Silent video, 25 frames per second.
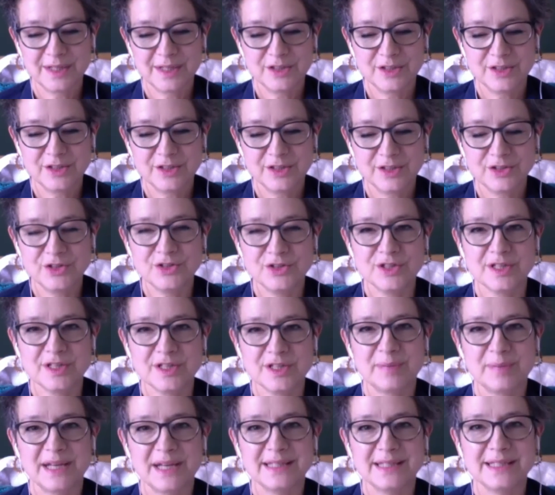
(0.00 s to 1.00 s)
due to the
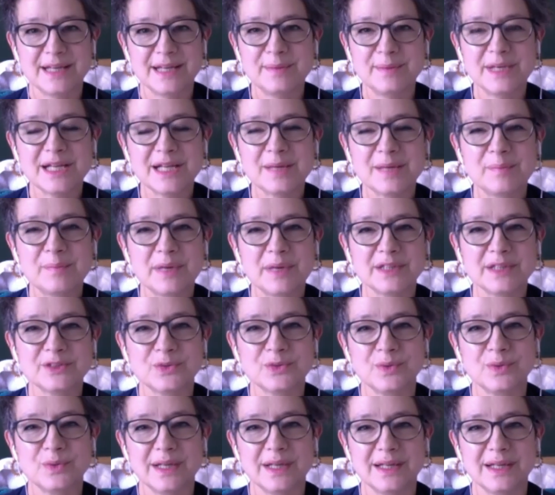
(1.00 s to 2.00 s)
pandemic, but
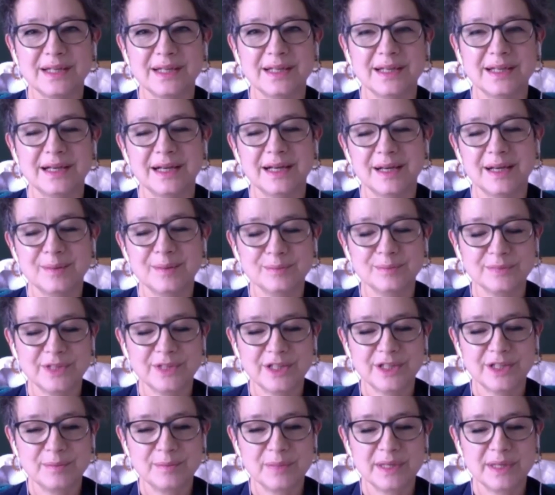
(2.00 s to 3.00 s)
we're um, going
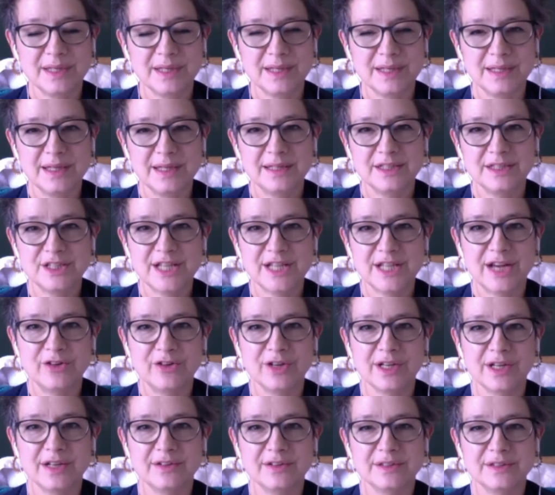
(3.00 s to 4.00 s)
to be
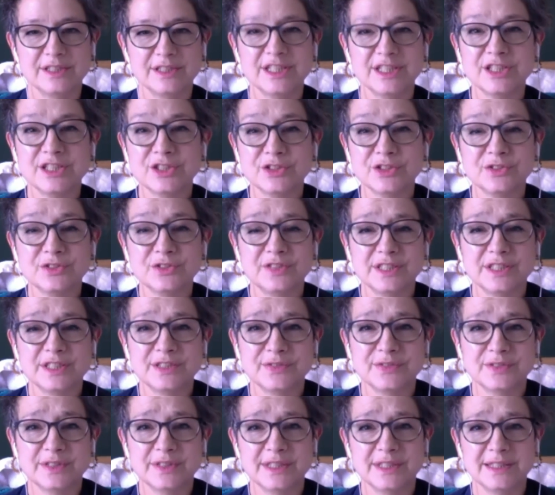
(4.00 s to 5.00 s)
sharing a digital
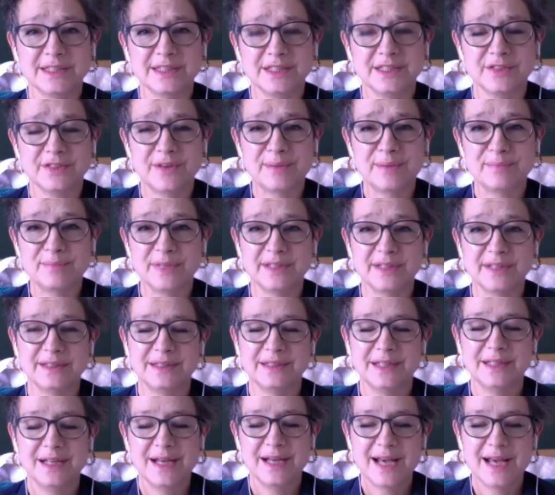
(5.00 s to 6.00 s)
festival this November.
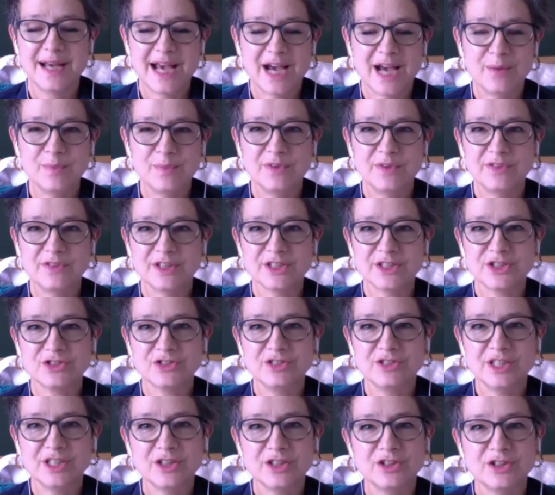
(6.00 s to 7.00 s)
And we've asked
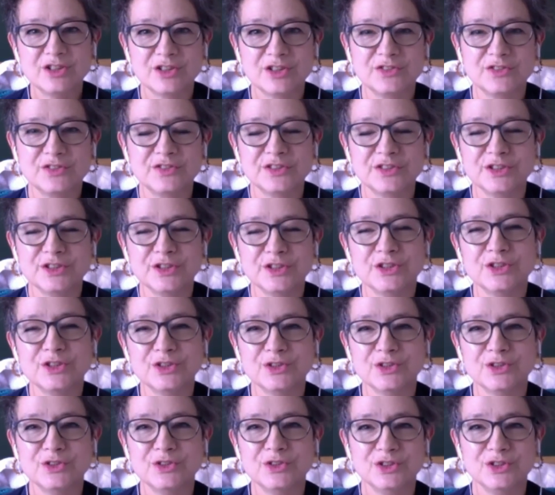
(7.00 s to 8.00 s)
three choreographers
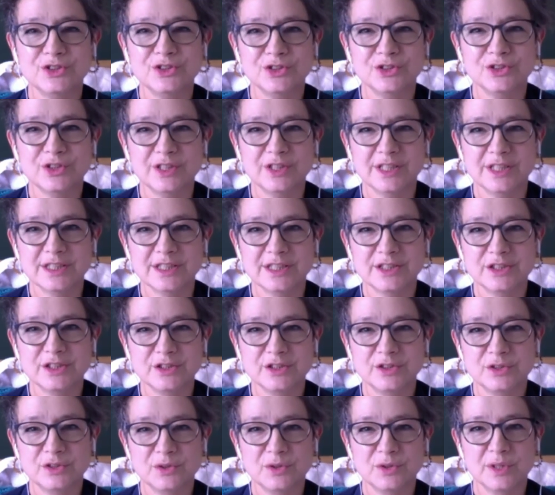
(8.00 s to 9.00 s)
to join us to
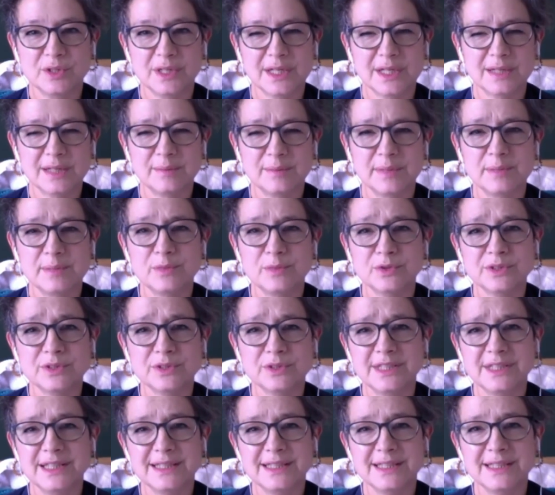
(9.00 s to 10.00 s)
talk a little bit more
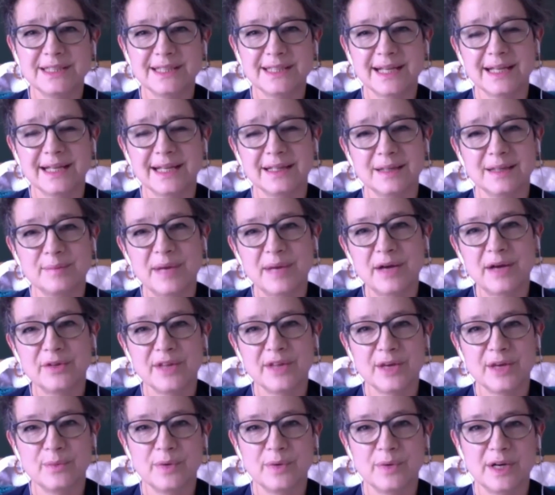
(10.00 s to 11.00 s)
detail about
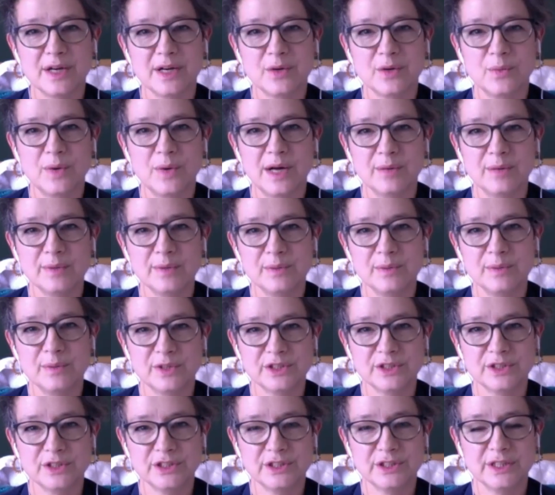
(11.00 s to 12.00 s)
their work while we
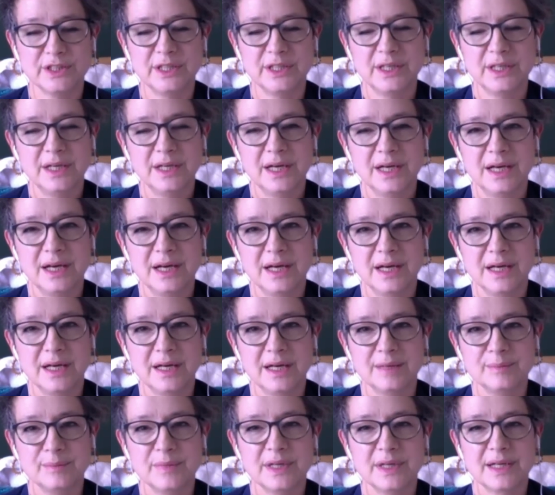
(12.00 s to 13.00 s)
watch
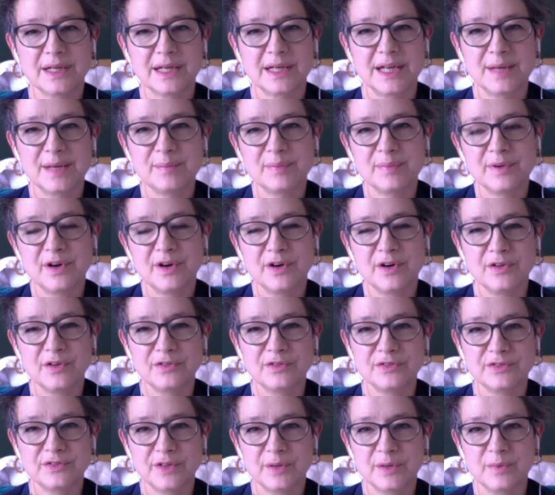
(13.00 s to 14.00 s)
um, a clip of
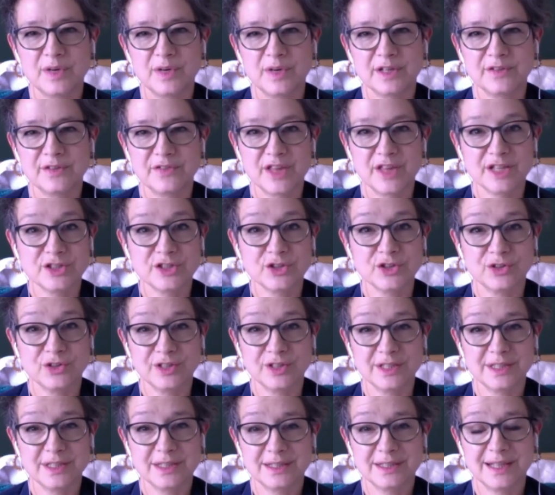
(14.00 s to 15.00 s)
a work of their
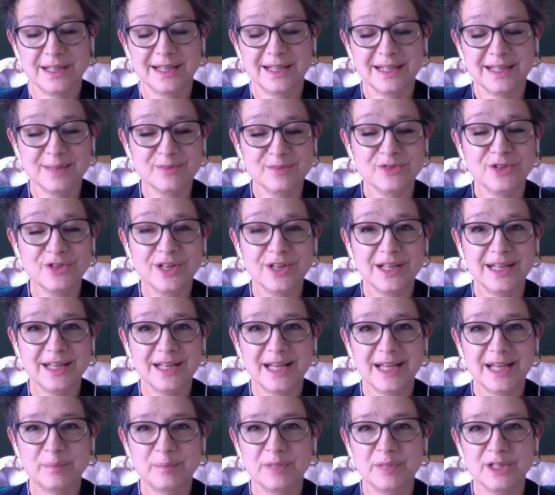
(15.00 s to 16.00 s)
choice. And I'm really
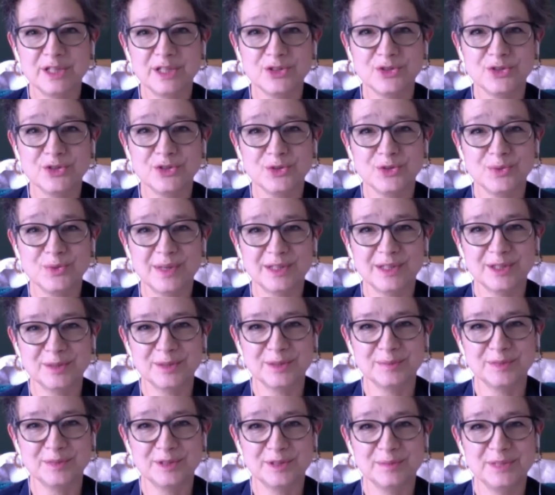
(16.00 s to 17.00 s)
happy to
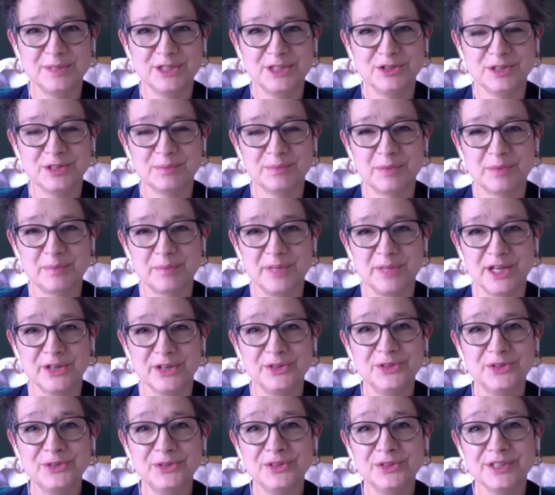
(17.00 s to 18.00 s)
welcome Dimitris
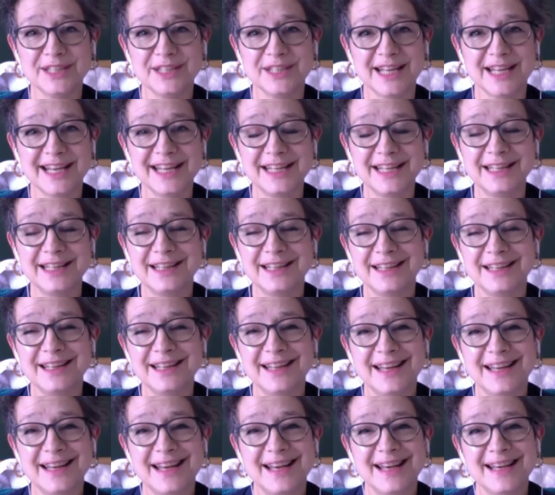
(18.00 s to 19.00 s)
Papaioannou today.
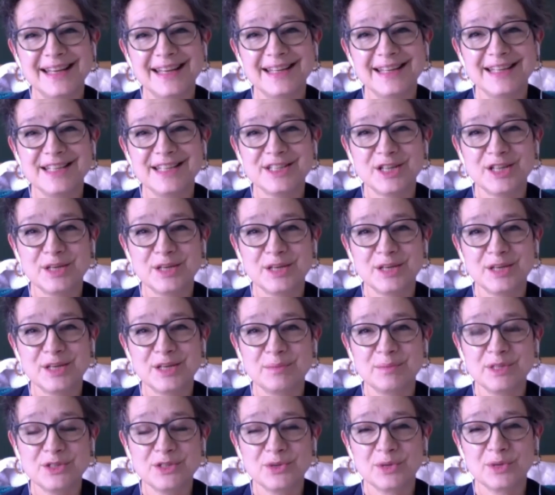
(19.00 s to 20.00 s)
He's going to be
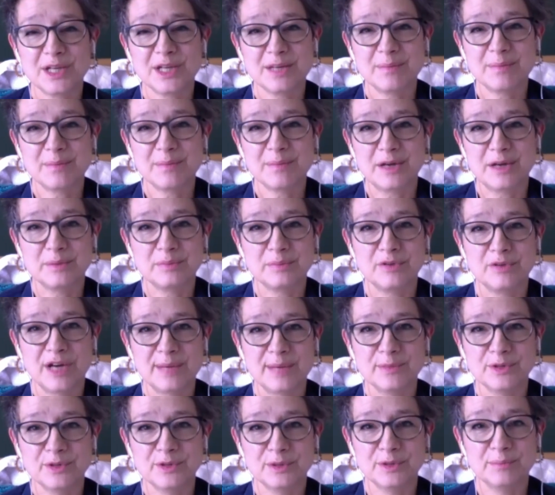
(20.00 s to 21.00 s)
talking about
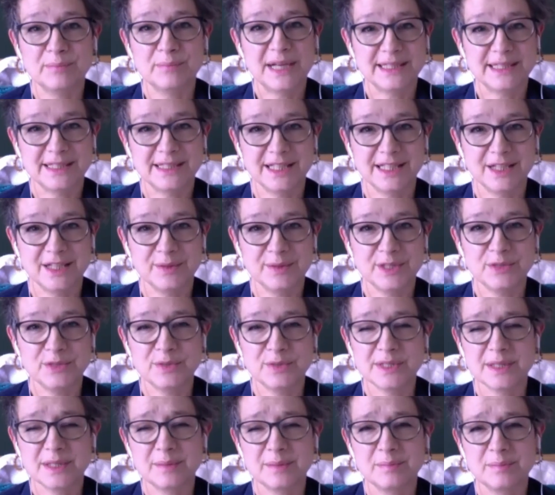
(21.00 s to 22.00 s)
Primal Matter, which
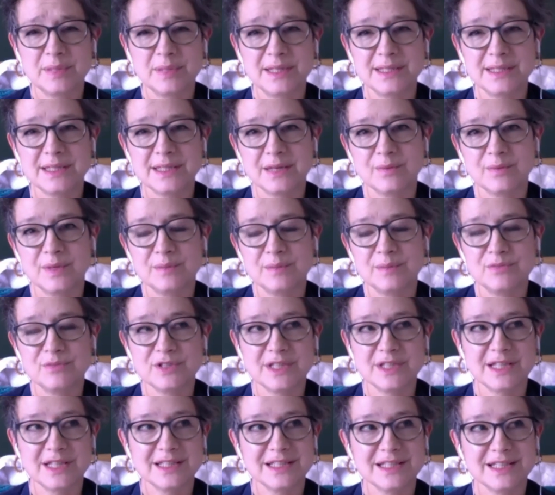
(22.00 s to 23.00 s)
was a piece that we
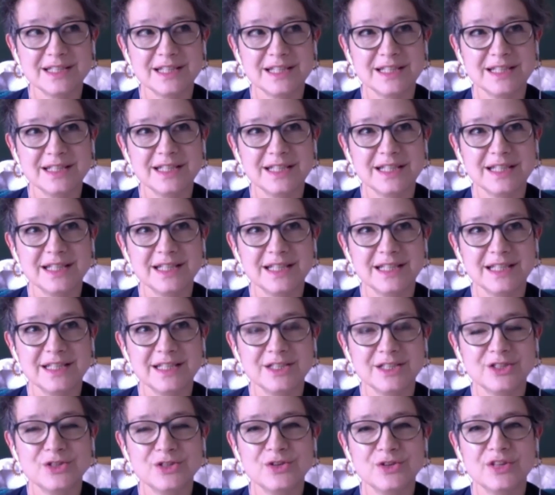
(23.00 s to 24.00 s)
presented
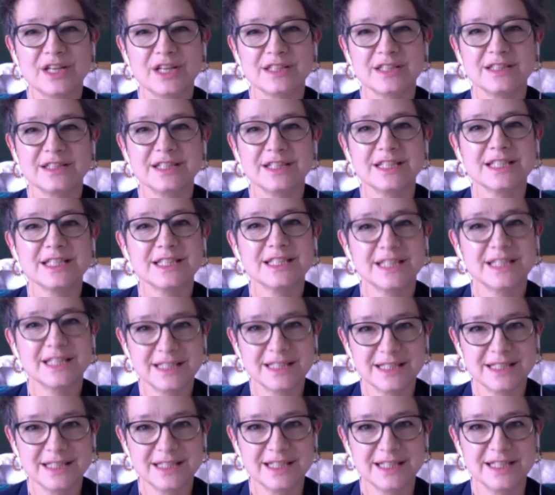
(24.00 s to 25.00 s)
in
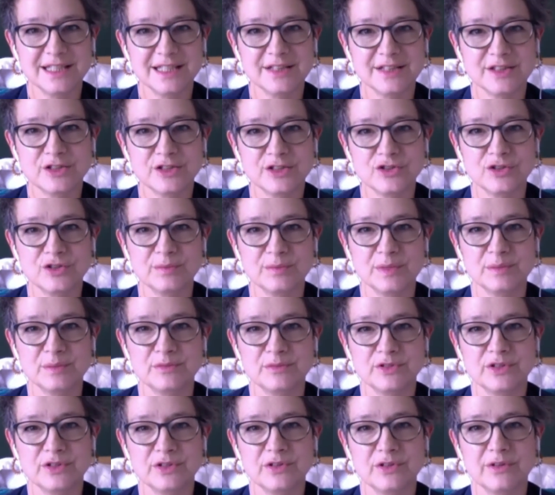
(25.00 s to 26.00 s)
2016 at the Truman
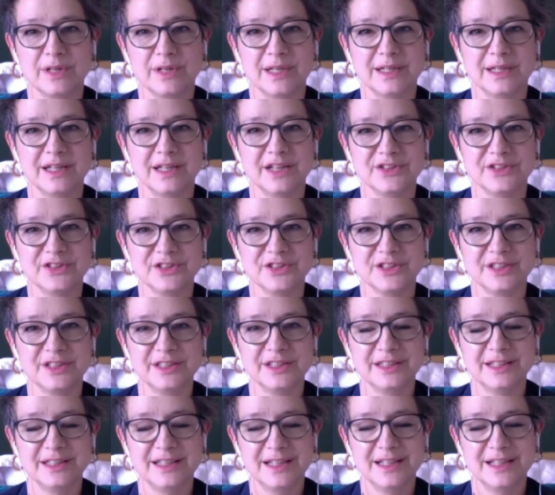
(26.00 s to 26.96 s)
Brewery in London